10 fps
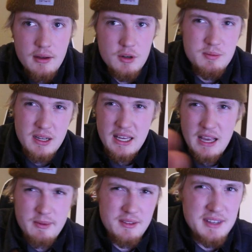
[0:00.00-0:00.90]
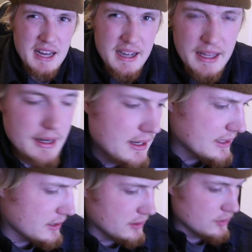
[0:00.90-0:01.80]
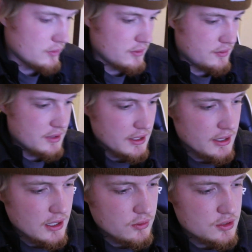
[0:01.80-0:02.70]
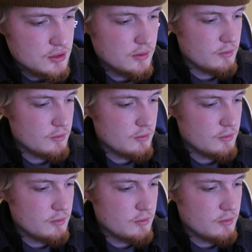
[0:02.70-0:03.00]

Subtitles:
which my camera's dying and I gotta go to a stinking house showing.